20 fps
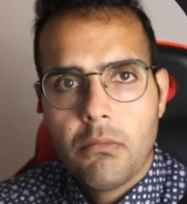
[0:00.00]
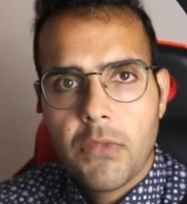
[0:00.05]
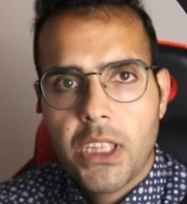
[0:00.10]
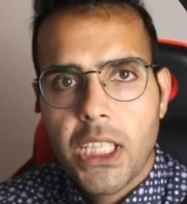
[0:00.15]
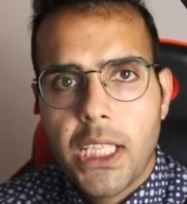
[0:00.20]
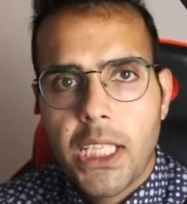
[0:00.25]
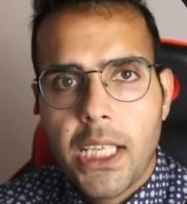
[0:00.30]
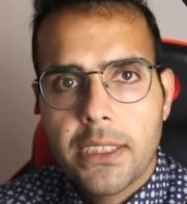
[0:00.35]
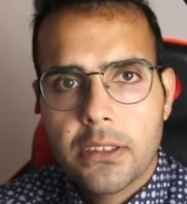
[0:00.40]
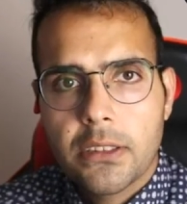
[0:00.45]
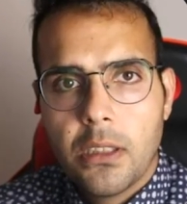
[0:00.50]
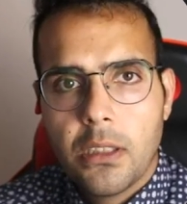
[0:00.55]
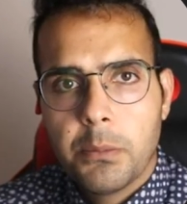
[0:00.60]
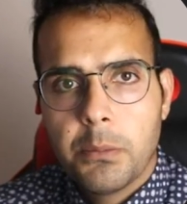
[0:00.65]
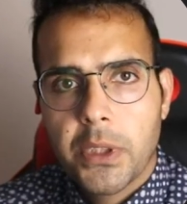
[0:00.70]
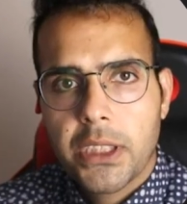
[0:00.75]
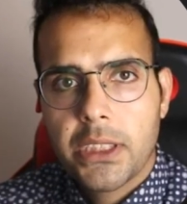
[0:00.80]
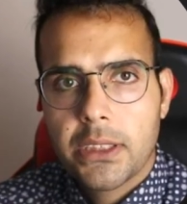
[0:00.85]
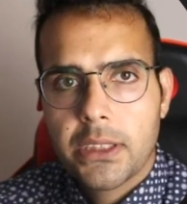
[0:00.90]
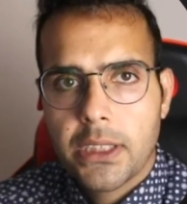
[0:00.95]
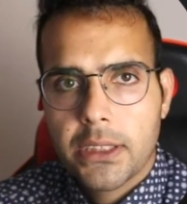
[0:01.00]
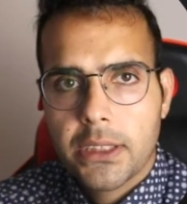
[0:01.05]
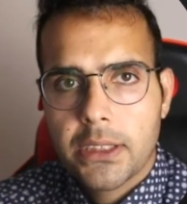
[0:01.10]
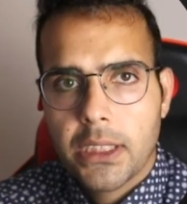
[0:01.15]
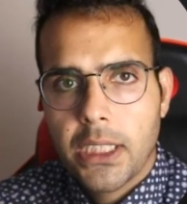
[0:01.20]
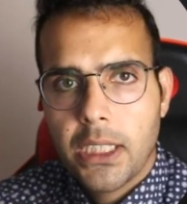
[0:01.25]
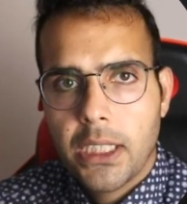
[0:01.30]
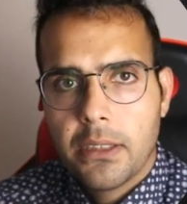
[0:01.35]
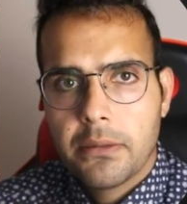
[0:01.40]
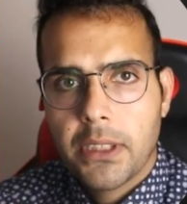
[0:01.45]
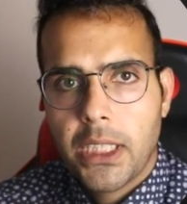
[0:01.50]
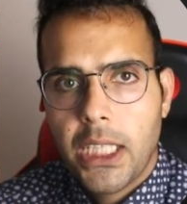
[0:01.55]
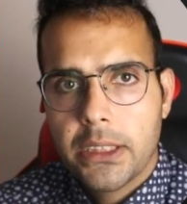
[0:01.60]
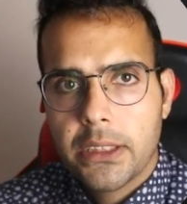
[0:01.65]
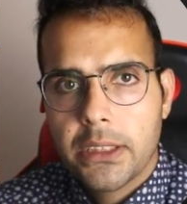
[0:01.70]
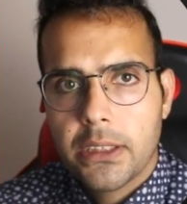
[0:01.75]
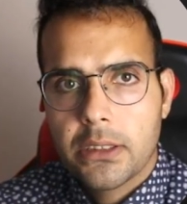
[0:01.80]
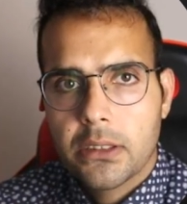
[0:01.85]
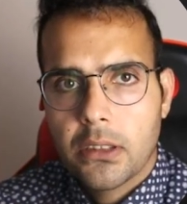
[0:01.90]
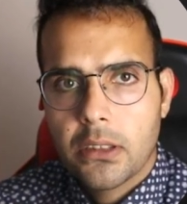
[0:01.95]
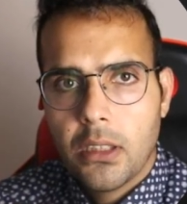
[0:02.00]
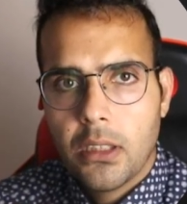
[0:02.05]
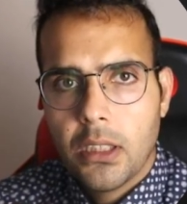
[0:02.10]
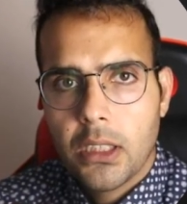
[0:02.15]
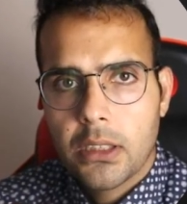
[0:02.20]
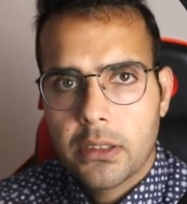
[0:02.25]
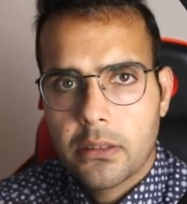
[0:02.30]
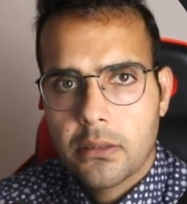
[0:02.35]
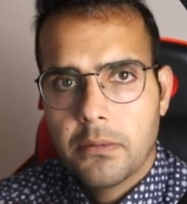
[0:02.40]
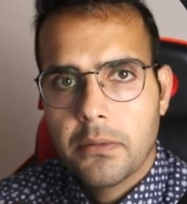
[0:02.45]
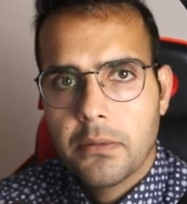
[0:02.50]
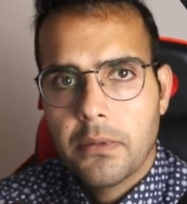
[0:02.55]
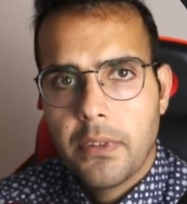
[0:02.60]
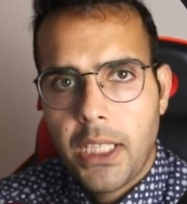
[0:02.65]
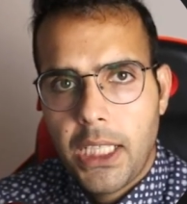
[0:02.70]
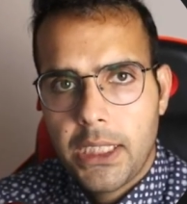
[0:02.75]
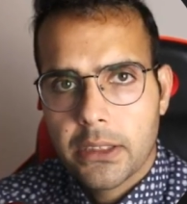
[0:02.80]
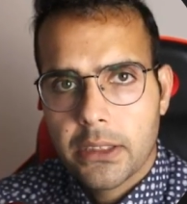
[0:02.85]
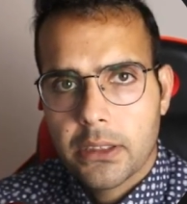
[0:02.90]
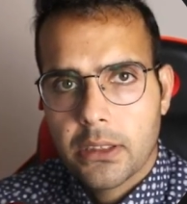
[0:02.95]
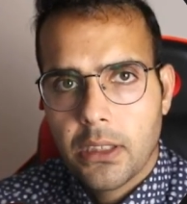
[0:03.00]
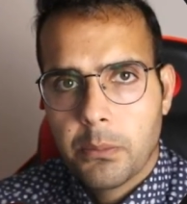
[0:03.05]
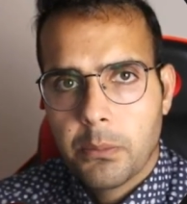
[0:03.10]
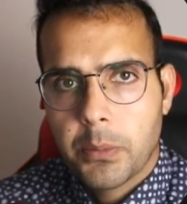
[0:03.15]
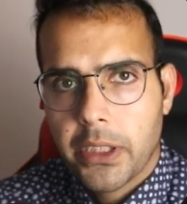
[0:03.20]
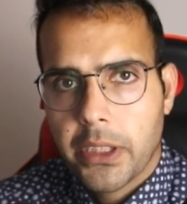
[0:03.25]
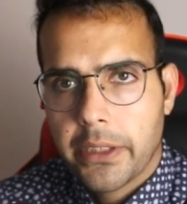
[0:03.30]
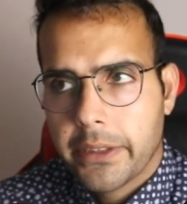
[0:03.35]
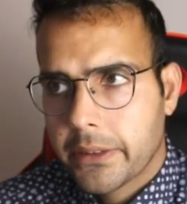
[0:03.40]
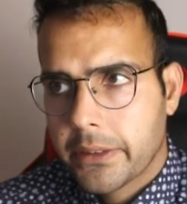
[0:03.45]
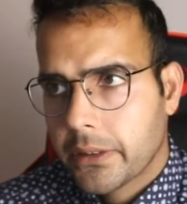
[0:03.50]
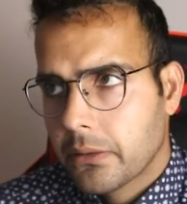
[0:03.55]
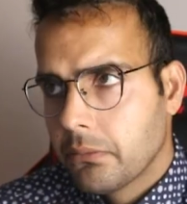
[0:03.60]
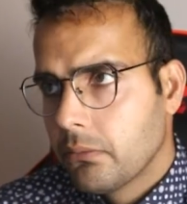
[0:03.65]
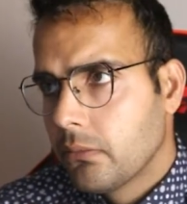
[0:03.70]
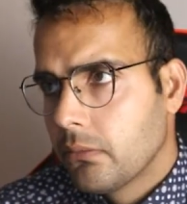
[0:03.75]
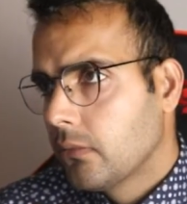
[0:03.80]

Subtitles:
The last component that I have added called wallet component.